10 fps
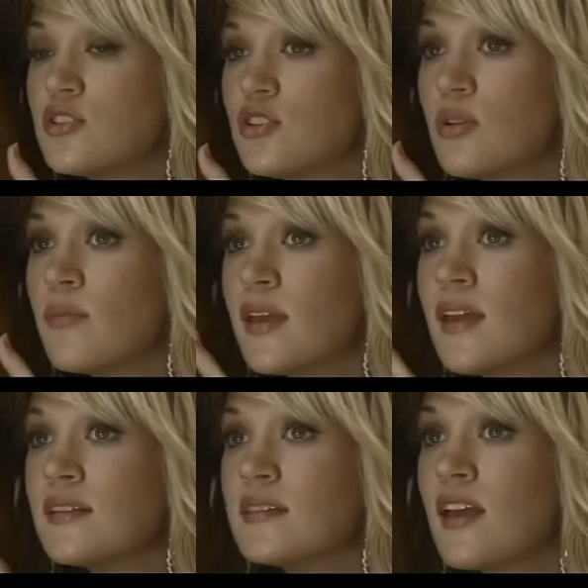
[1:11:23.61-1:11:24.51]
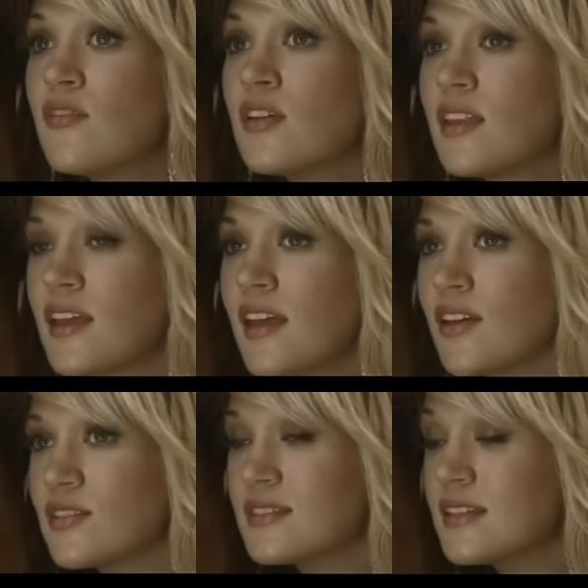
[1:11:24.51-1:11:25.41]
It sure makes everything
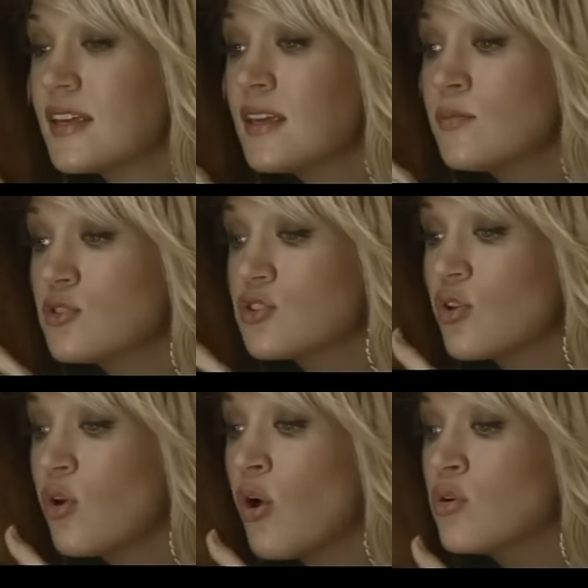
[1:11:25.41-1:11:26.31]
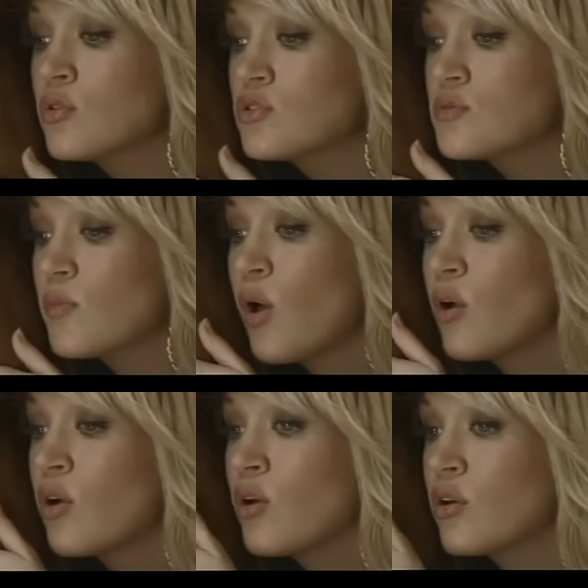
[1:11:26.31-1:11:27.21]
else seem so
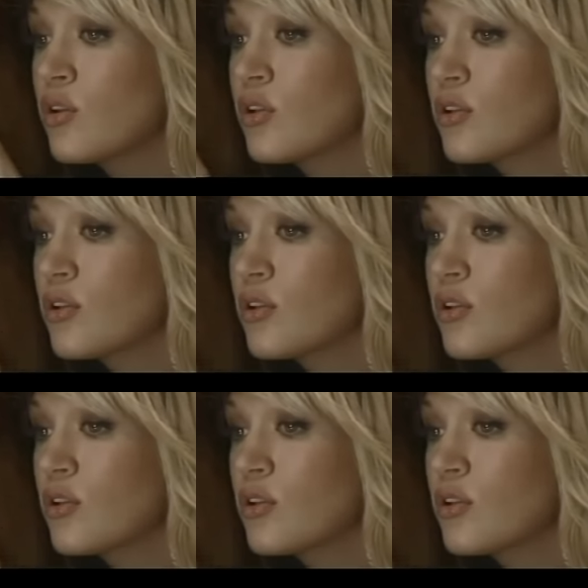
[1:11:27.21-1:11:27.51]
small.